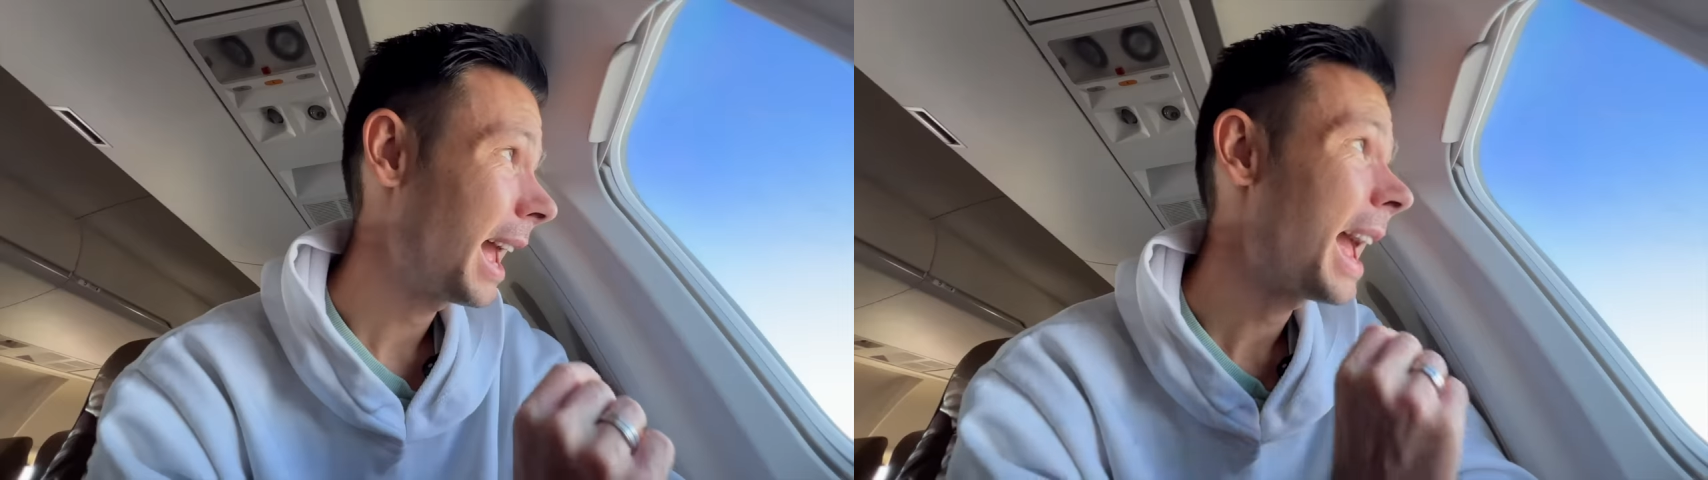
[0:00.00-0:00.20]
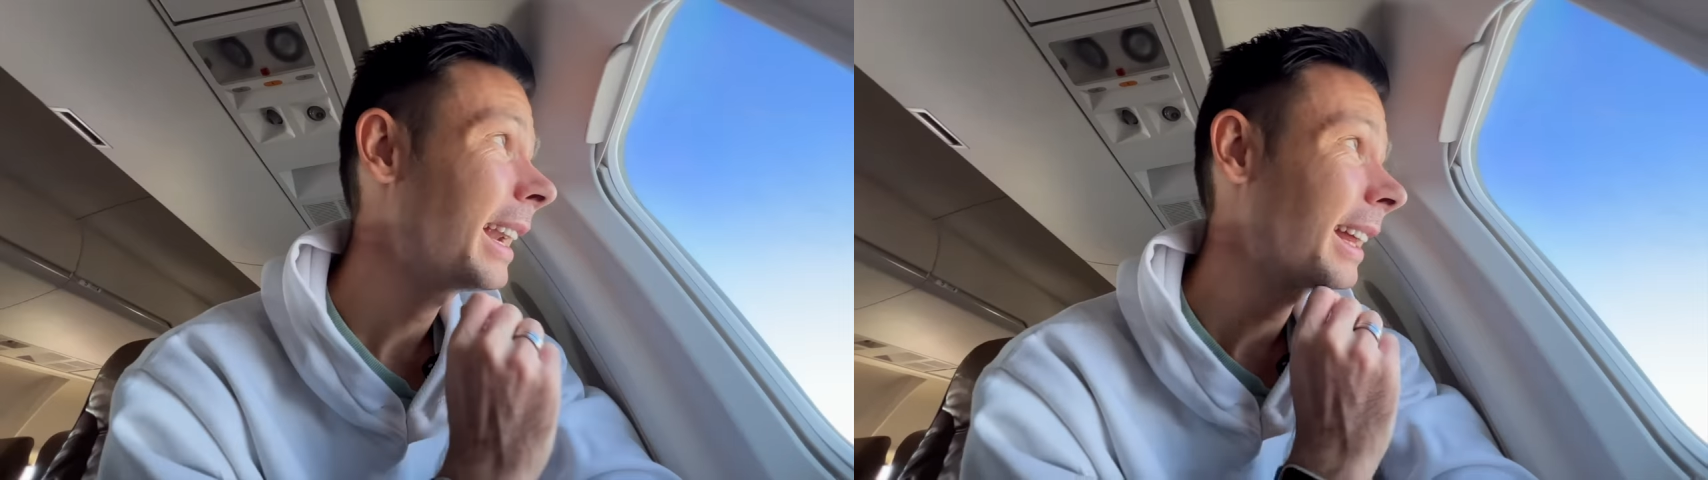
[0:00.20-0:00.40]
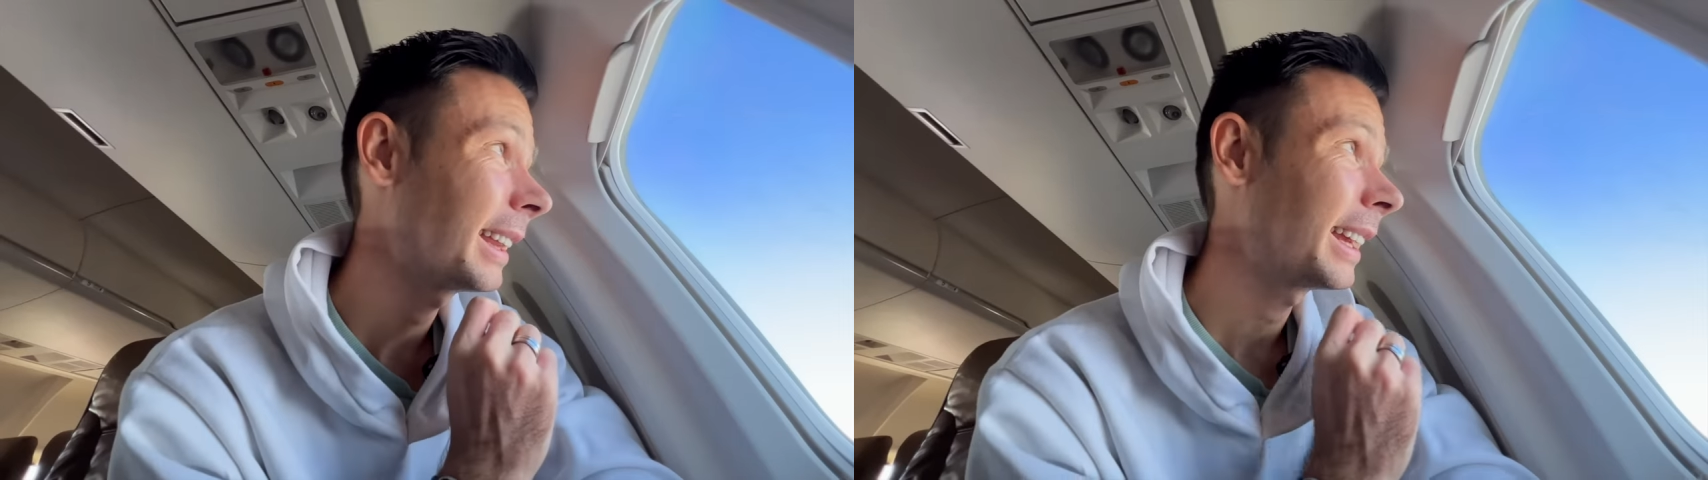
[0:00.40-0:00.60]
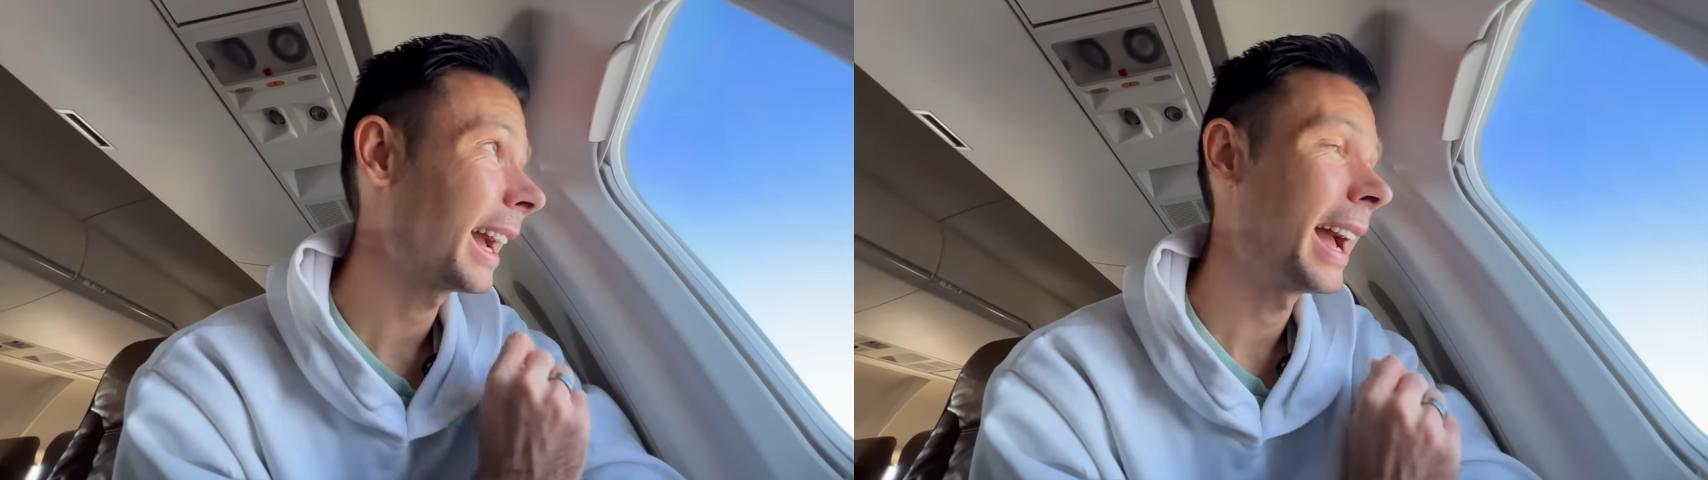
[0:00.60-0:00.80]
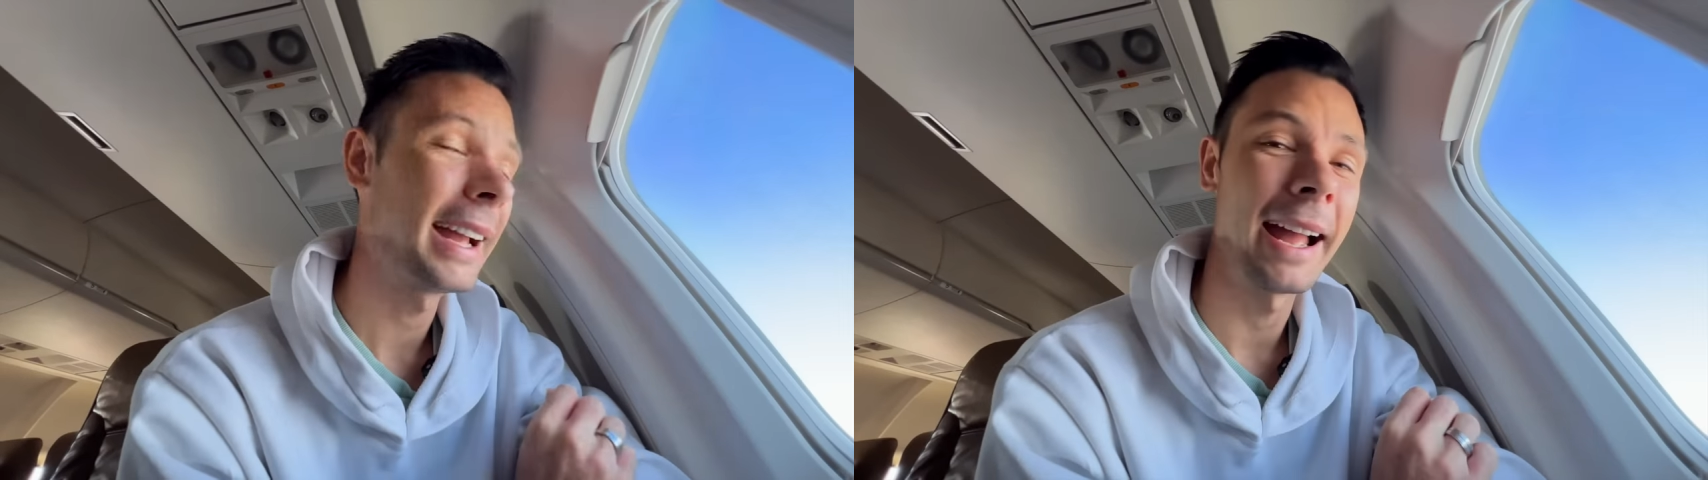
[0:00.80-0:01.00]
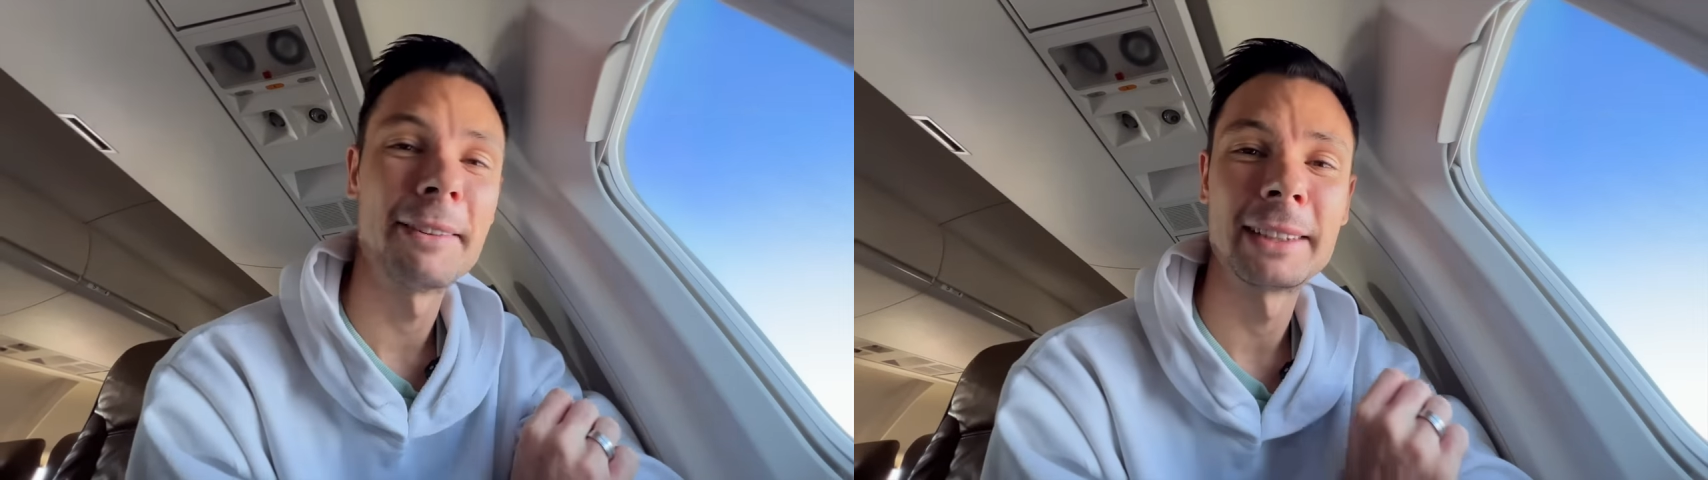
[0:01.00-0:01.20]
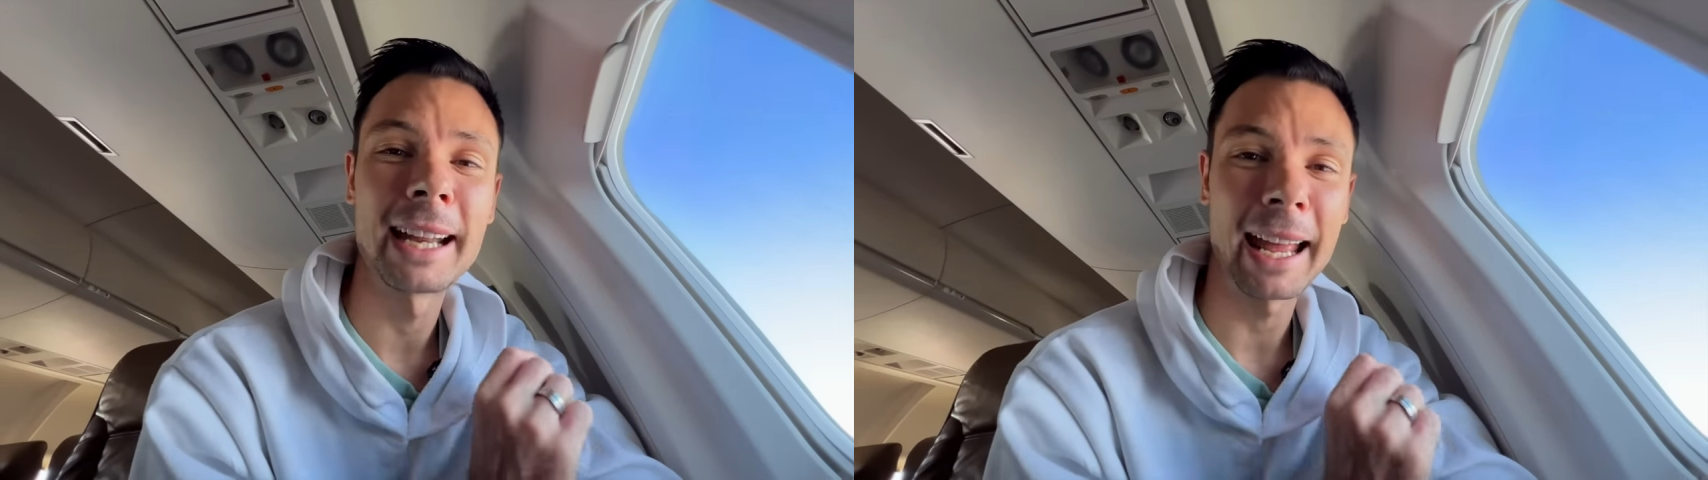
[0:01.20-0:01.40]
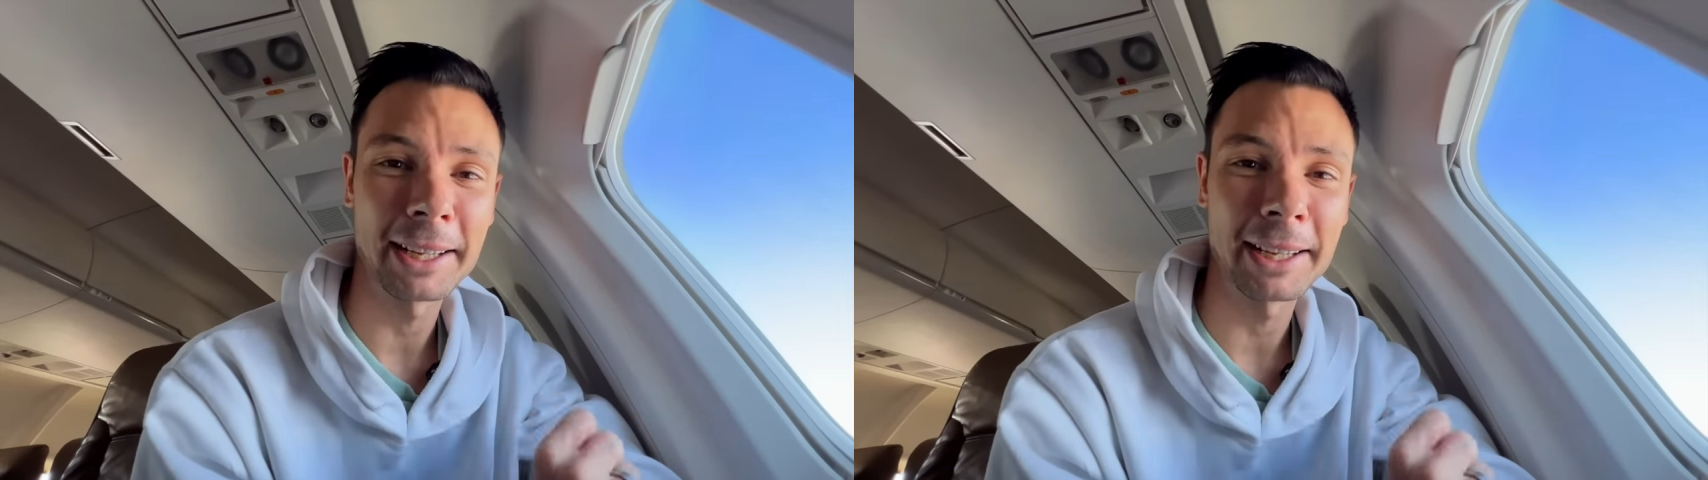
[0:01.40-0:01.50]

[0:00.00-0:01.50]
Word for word: and I think I have an